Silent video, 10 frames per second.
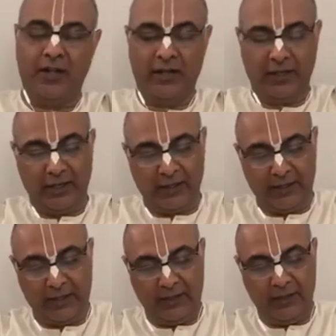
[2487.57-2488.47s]
Hare
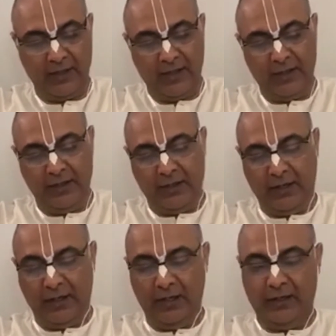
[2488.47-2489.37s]
Hare,
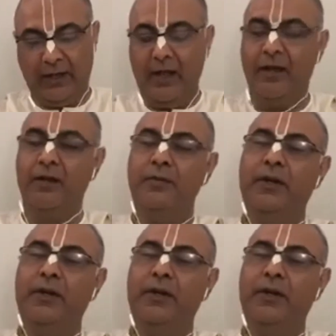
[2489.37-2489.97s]
Hare Ram,